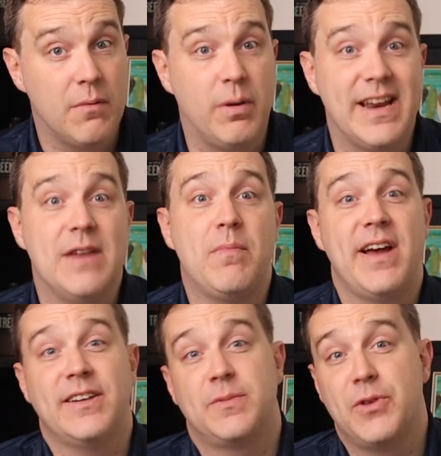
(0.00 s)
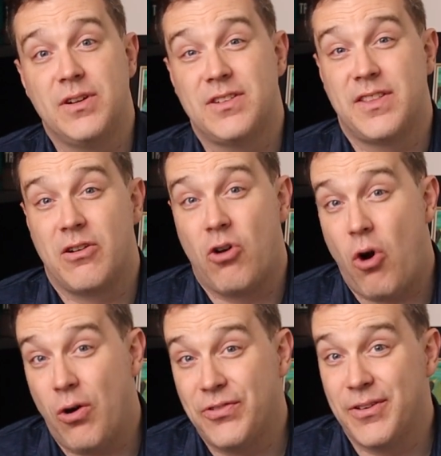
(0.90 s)
but in my experience, there are
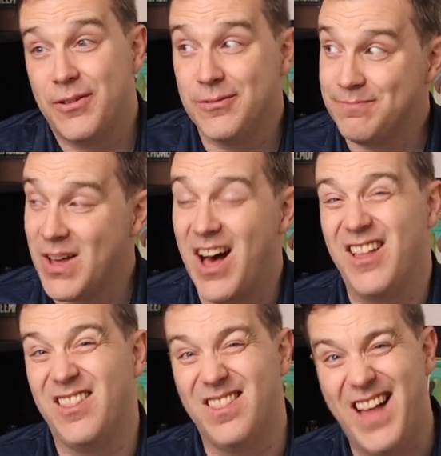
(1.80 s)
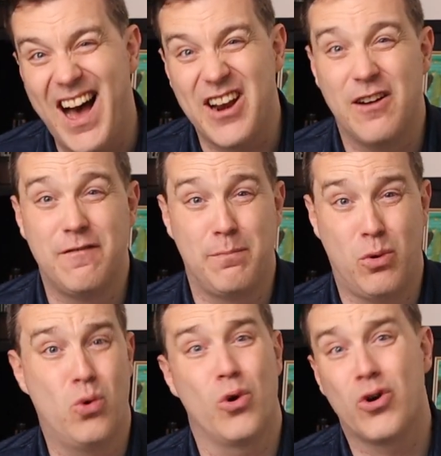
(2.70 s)
also a lot of
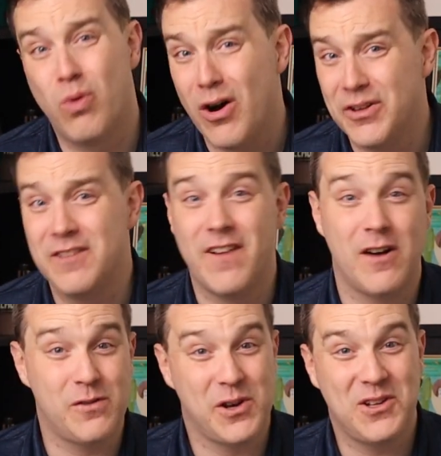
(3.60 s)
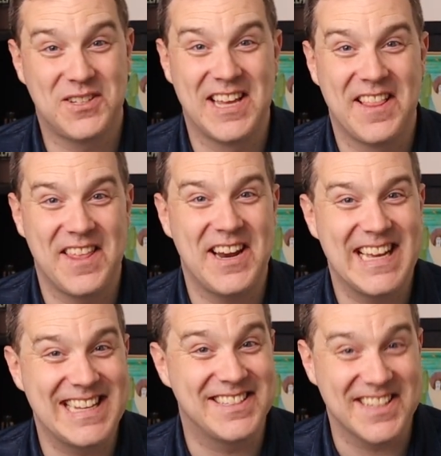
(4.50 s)
poor quality valve oils that
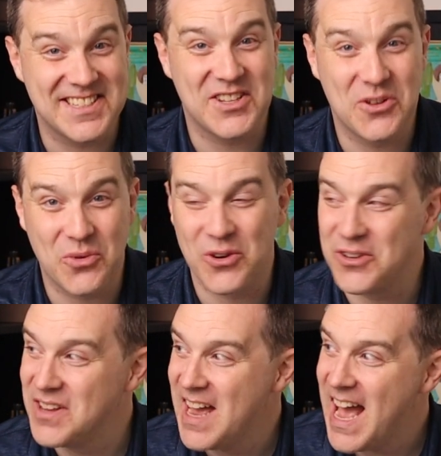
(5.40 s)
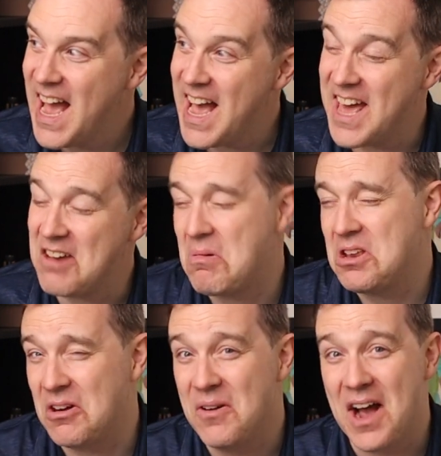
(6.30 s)
exist in the world. And
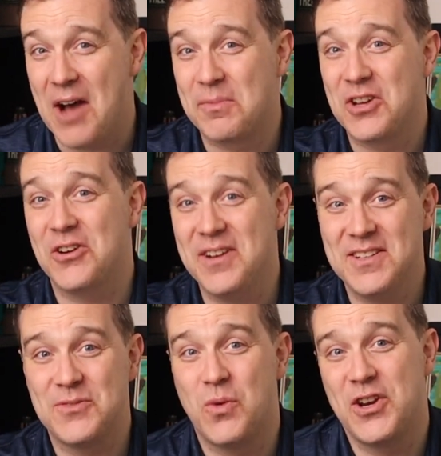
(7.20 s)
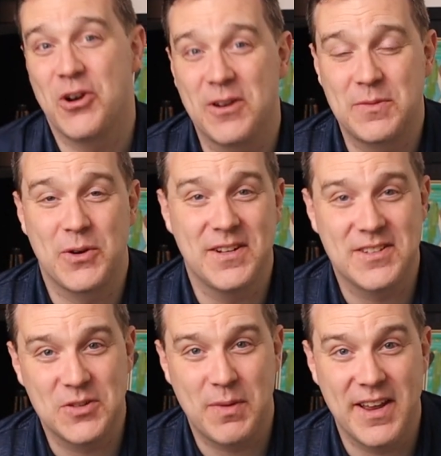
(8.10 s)
I'm curious what your
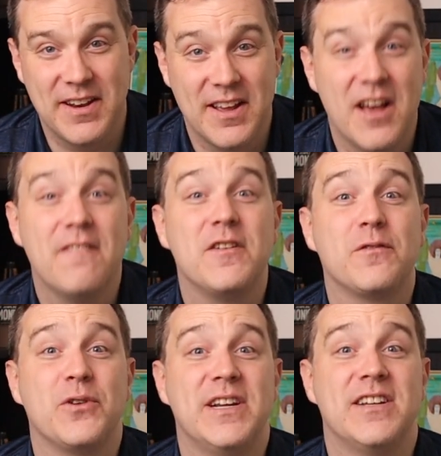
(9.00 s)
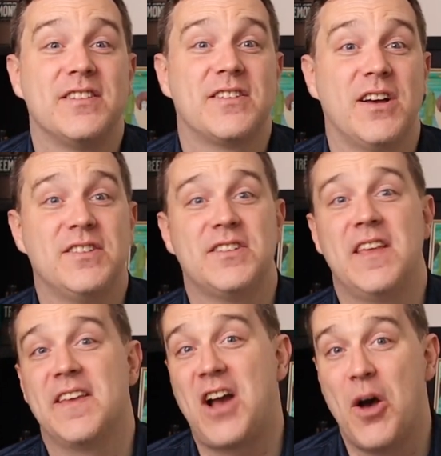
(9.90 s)
experience has been. Feel free to discuss
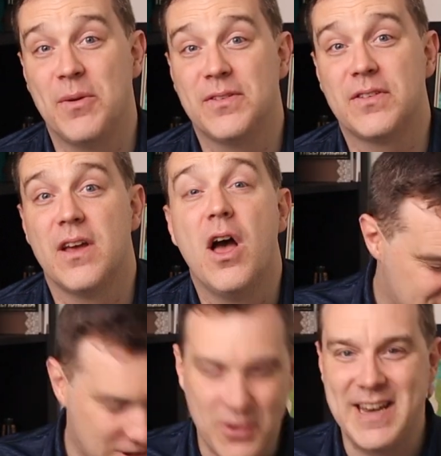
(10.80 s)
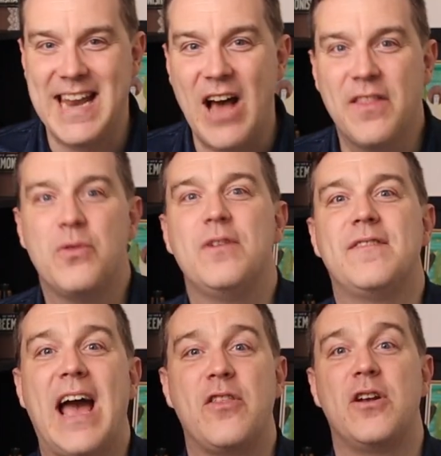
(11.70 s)
in the comments. So now that
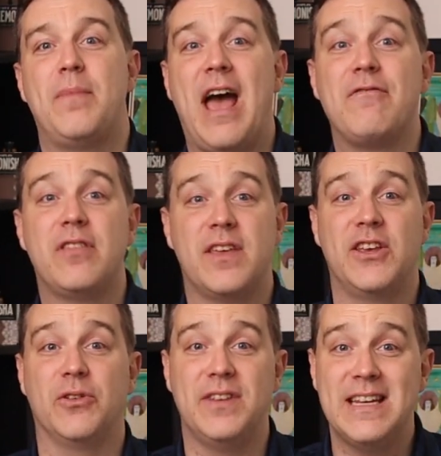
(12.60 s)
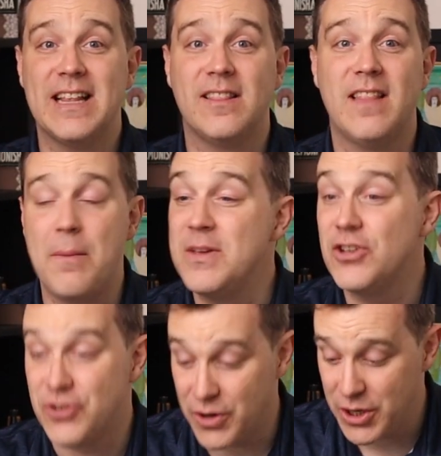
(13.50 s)
we've gathered up everything you'll need, let me
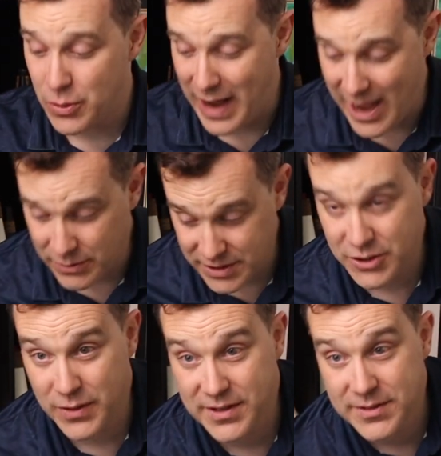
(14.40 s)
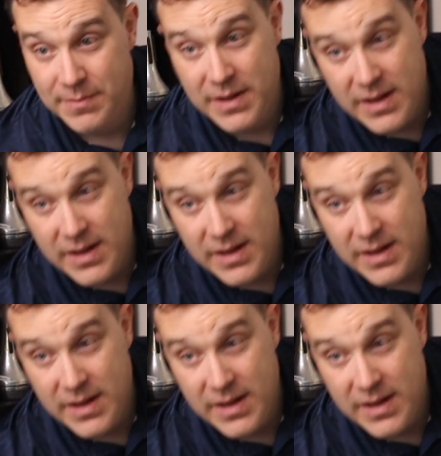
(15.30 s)
show you how to do this.